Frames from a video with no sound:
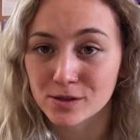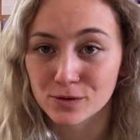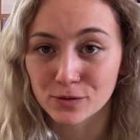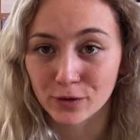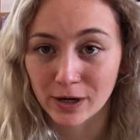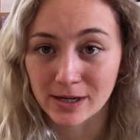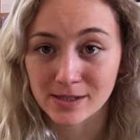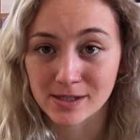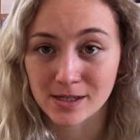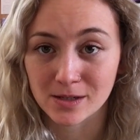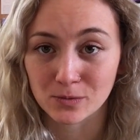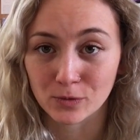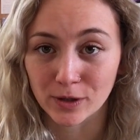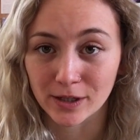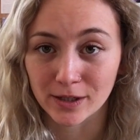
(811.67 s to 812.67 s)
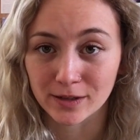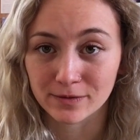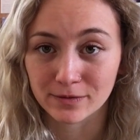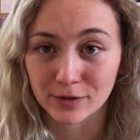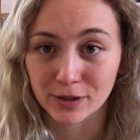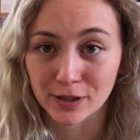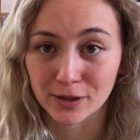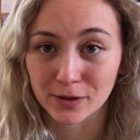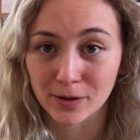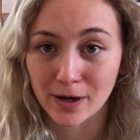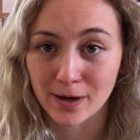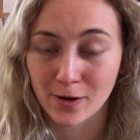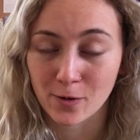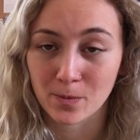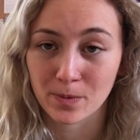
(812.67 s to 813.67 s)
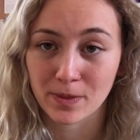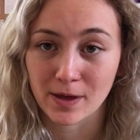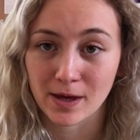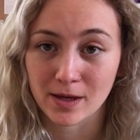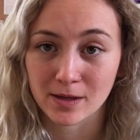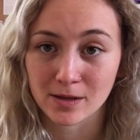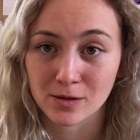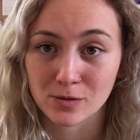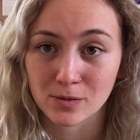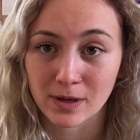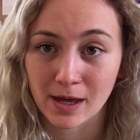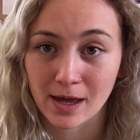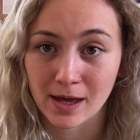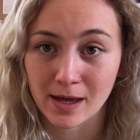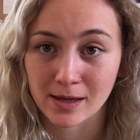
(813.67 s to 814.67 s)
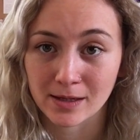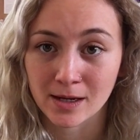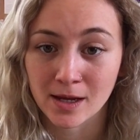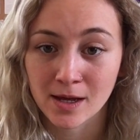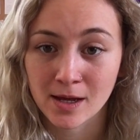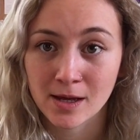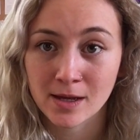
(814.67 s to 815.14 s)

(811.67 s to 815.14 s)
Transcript: too crazy and weird for you. I hope that you can